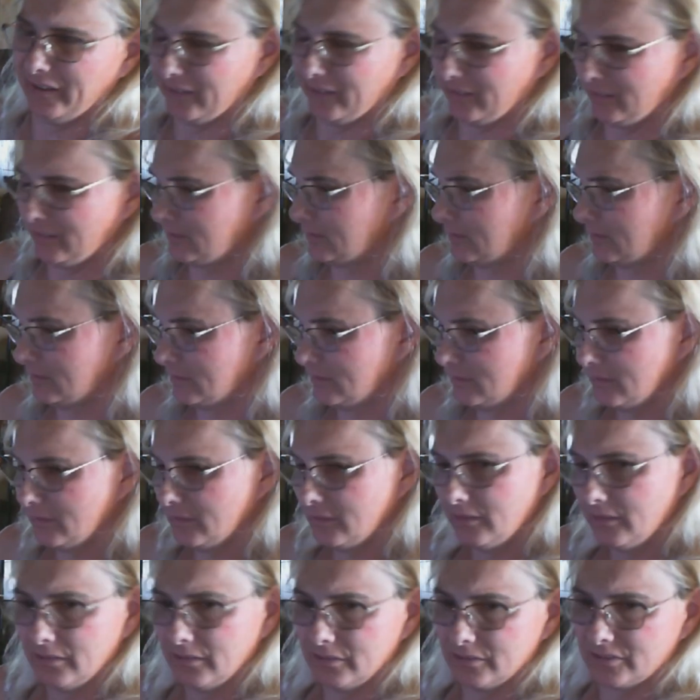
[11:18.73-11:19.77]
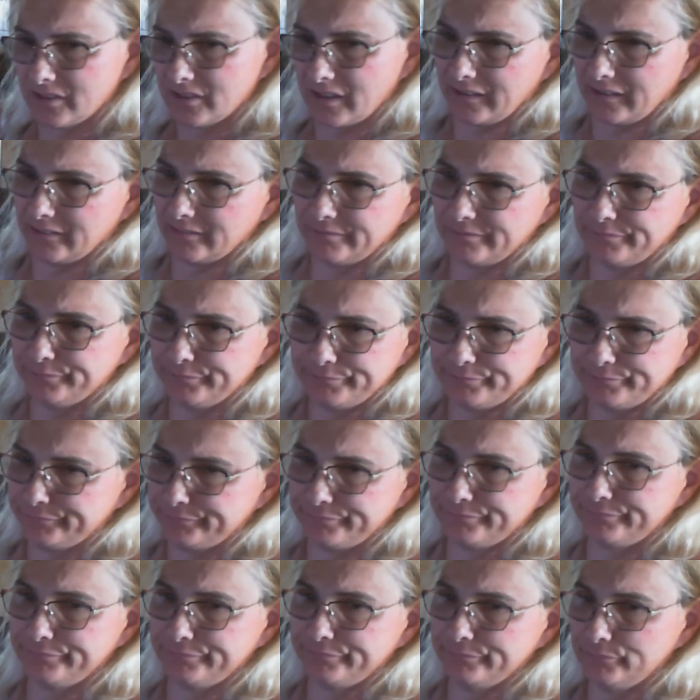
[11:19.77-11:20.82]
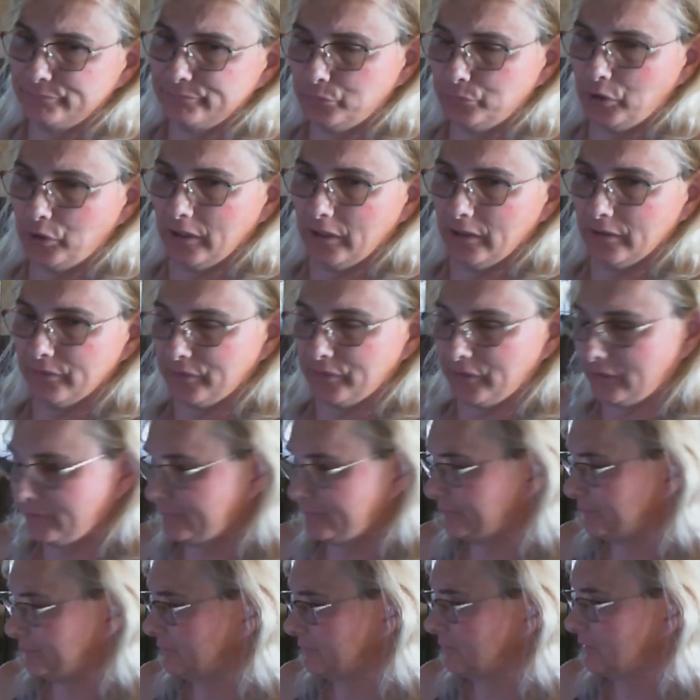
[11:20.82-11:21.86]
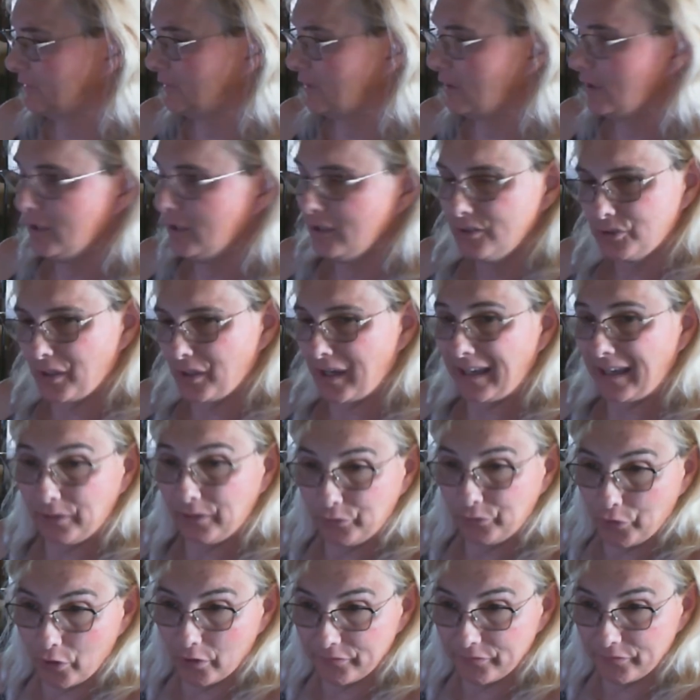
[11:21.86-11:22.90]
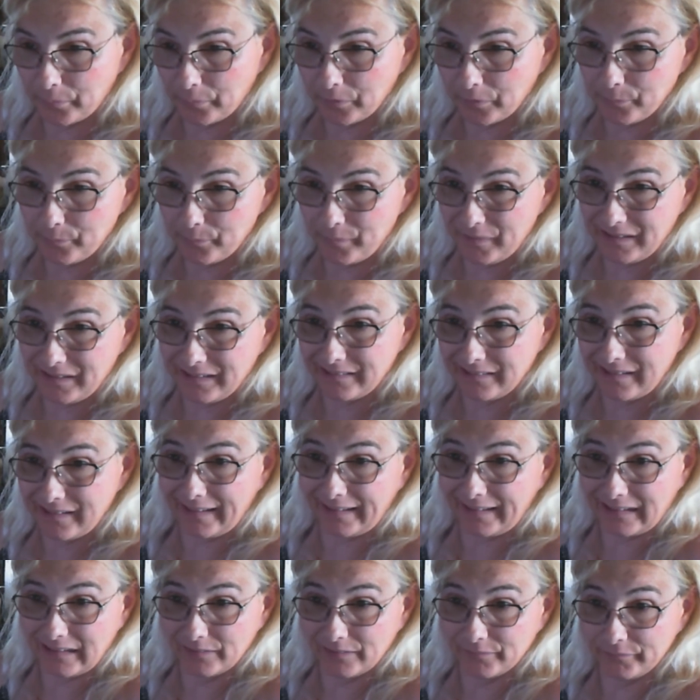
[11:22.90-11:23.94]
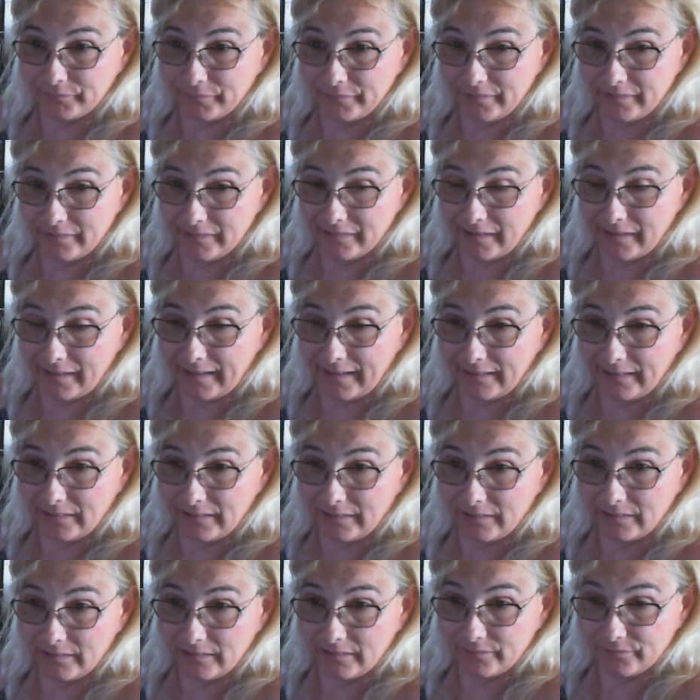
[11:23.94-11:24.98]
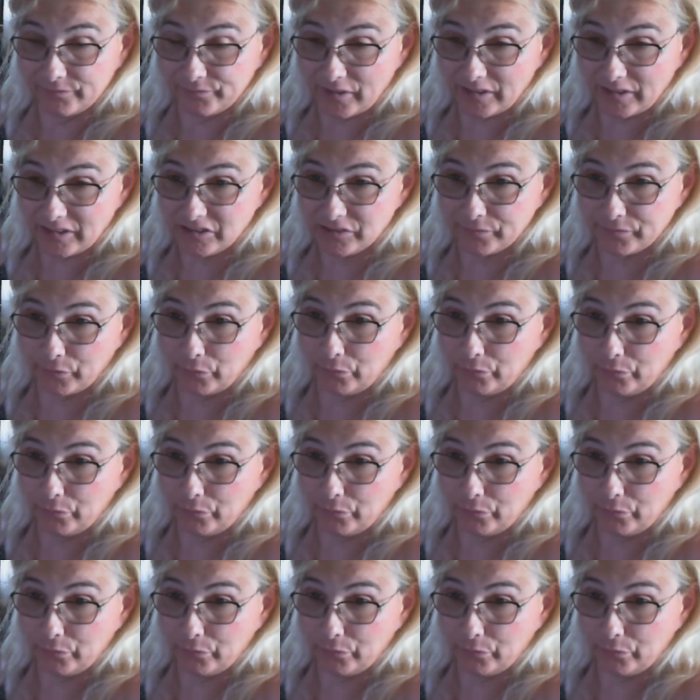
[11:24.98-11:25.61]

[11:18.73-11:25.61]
It's like, whatever. So I don't know if I'm going to be in that festival, which